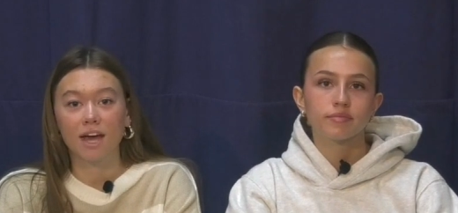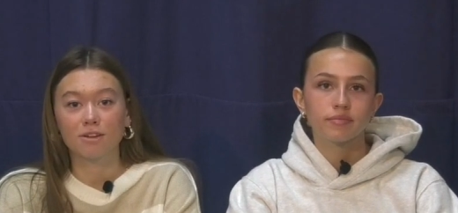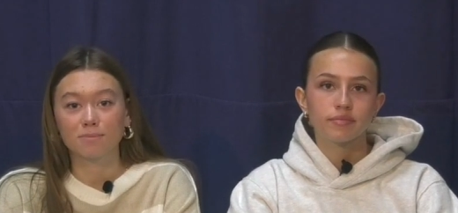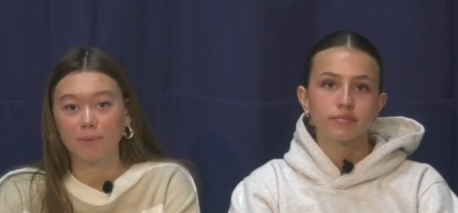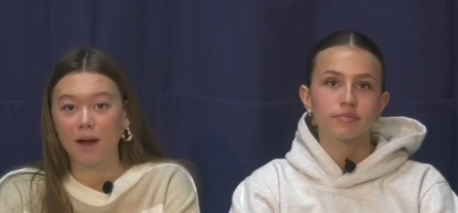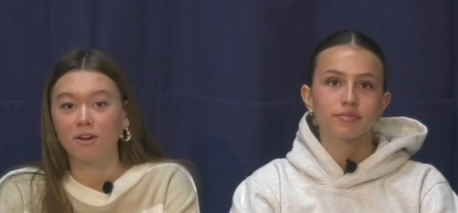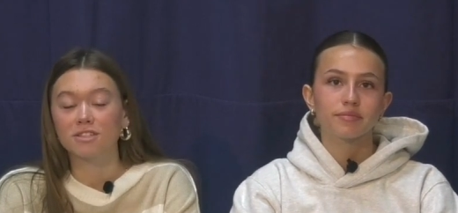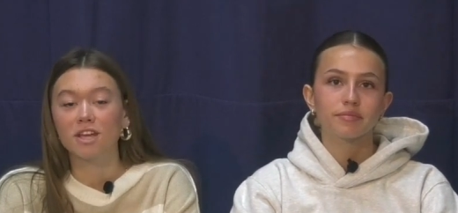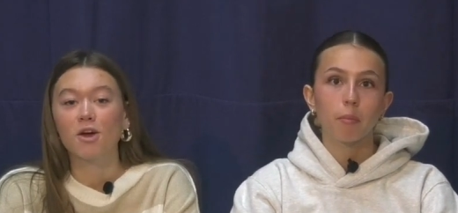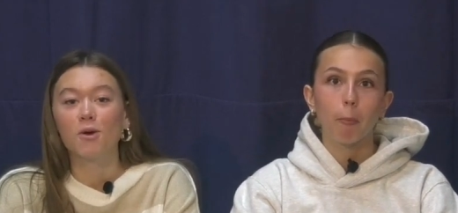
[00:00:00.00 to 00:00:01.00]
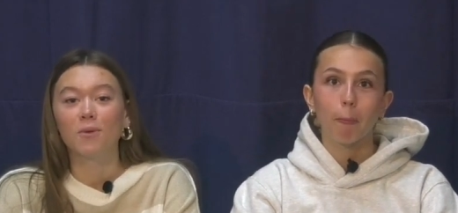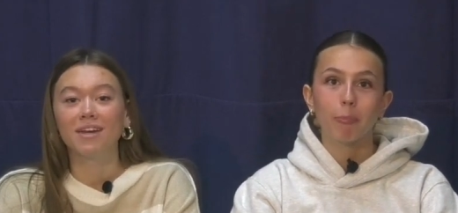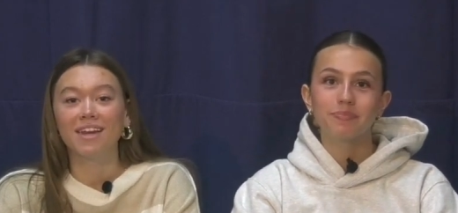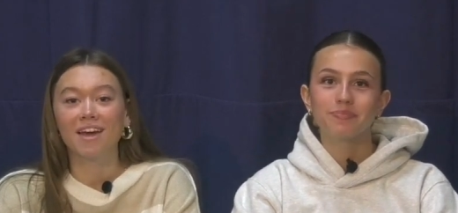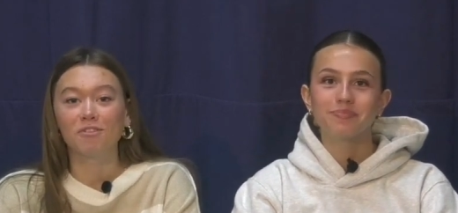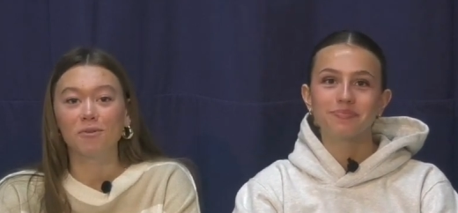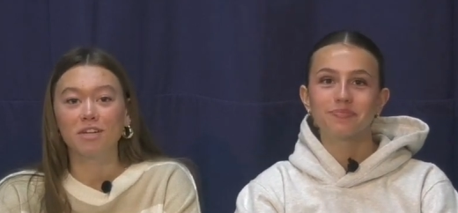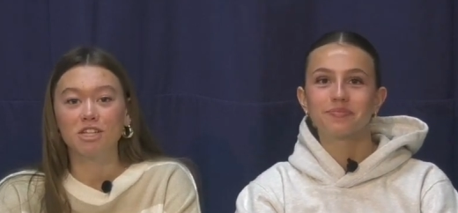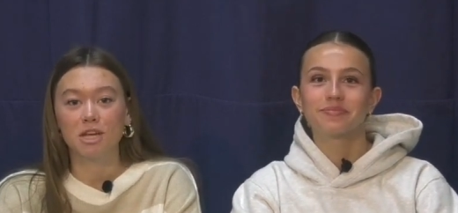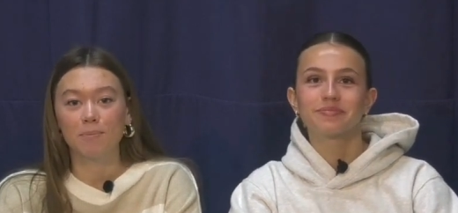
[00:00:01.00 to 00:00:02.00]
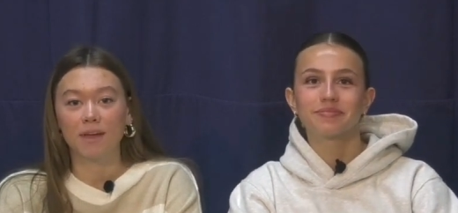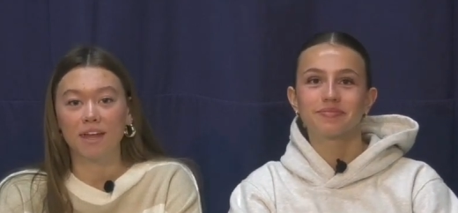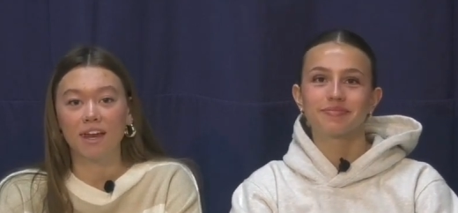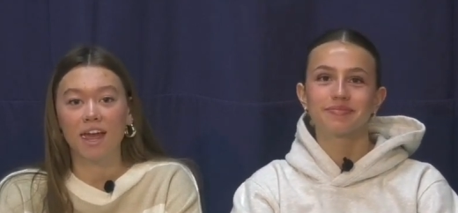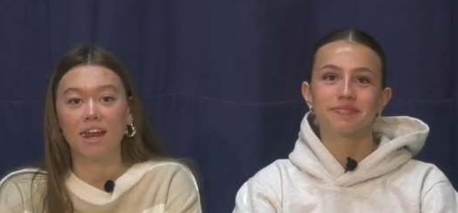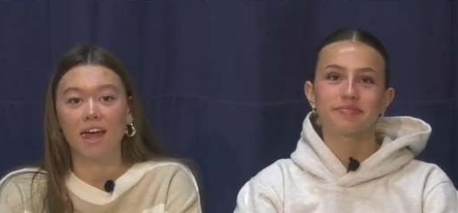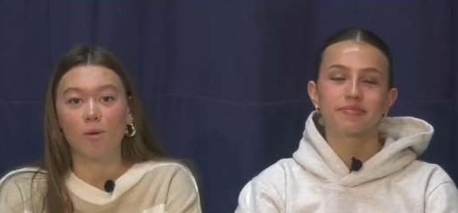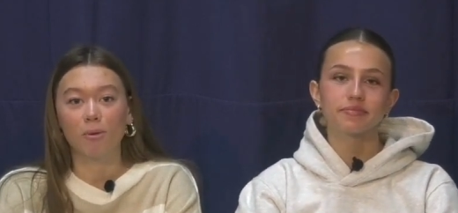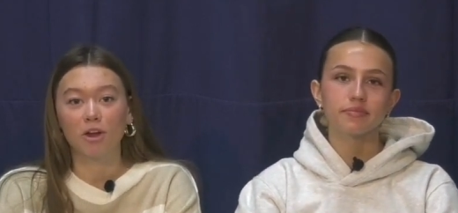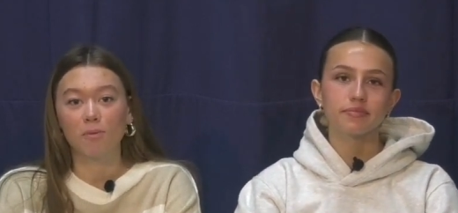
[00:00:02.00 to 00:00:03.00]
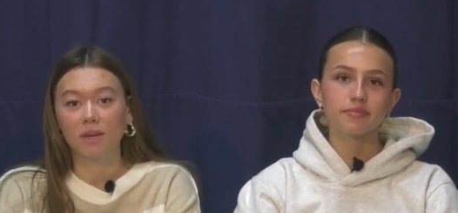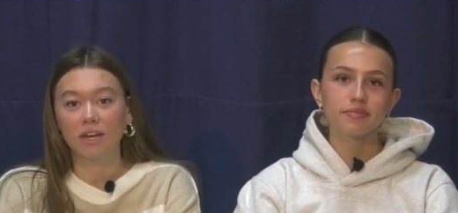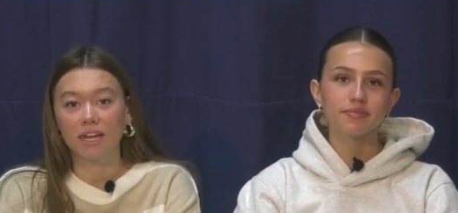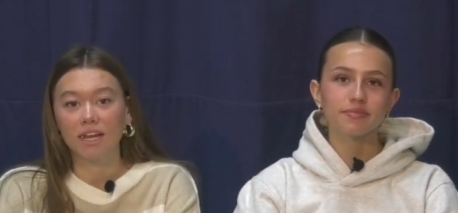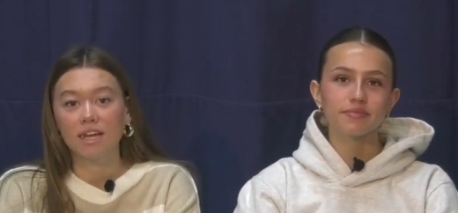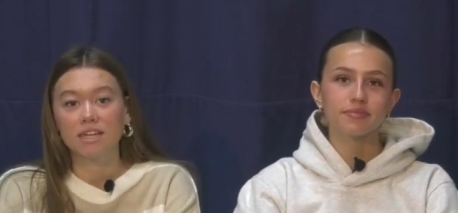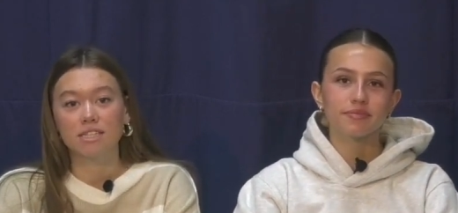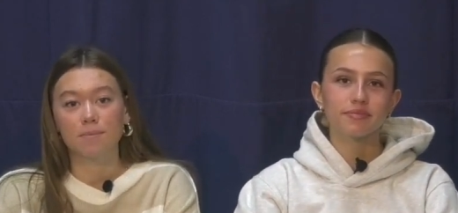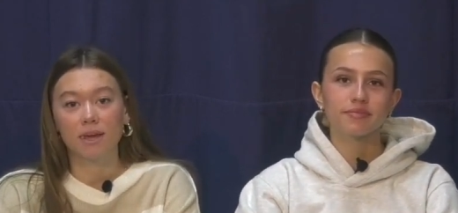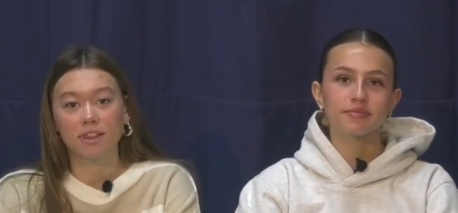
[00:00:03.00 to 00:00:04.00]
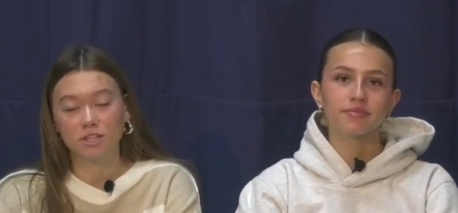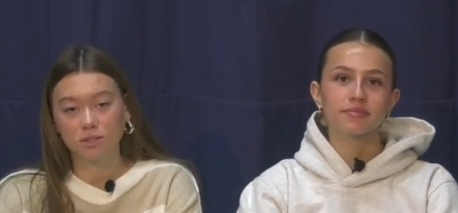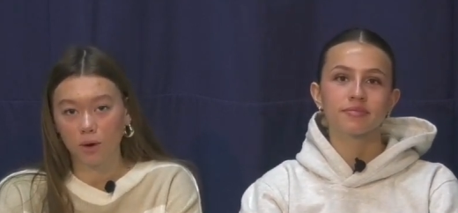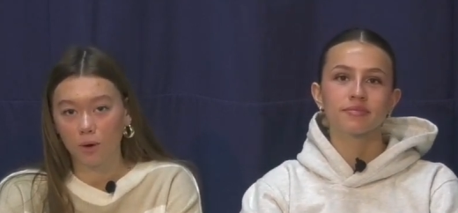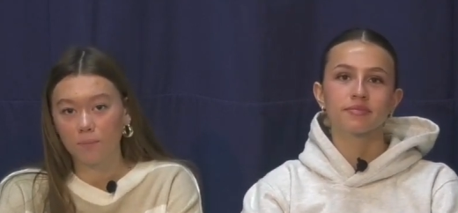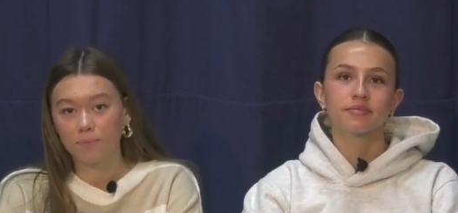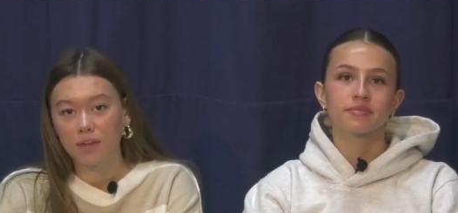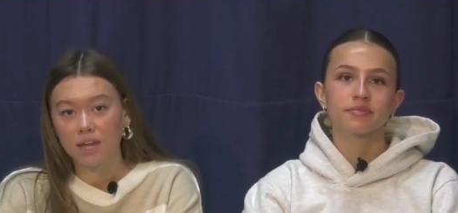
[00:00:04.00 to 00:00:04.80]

Speaker 1: thousand pounds. We need everyone to chip in and help our community to make this goal.